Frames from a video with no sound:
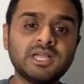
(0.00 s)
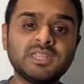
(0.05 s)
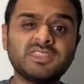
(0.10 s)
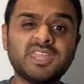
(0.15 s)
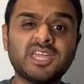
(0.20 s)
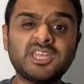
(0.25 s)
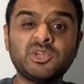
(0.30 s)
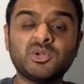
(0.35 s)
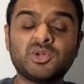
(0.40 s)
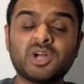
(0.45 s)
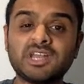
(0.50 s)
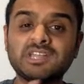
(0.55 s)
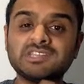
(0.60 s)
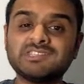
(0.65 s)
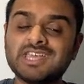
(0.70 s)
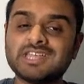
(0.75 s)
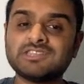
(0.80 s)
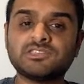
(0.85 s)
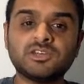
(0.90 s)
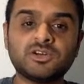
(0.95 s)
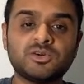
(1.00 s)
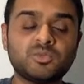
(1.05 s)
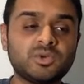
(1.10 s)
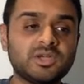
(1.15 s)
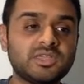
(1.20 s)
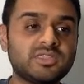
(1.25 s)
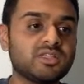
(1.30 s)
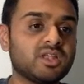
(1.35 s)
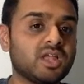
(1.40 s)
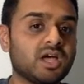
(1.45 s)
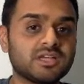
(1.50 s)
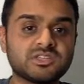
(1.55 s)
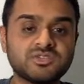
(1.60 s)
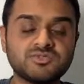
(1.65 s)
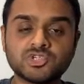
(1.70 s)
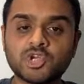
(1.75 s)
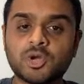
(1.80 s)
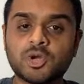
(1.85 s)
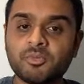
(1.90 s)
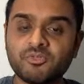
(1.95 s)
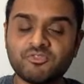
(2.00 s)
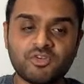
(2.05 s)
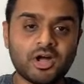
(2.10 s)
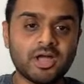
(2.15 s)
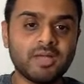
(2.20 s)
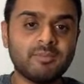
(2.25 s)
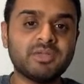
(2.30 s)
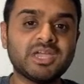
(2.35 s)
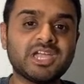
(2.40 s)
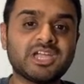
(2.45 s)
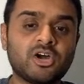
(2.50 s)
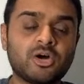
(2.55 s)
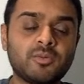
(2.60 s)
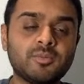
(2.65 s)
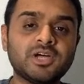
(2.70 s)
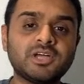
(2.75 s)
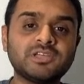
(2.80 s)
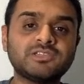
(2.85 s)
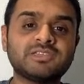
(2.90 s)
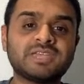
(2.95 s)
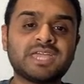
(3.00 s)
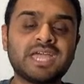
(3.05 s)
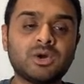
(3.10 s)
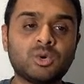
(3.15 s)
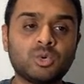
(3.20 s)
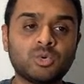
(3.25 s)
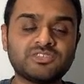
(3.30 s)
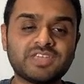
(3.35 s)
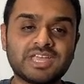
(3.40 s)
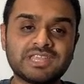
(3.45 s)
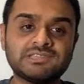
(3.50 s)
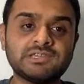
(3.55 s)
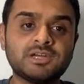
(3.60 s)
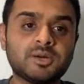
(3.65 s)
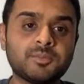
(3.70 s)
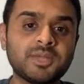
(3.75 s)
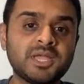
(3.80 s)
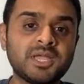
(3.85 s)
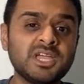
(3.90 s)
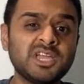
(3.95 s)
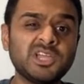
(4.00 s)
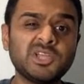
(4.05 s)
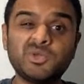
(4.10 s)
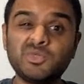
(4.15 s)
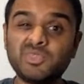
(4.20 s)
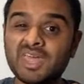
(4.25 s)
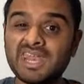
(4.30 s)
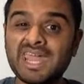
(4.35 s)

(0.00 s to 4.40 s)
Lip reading: then you kind of set up with the likes of a Shopify, BigCommerce, get all set up. You then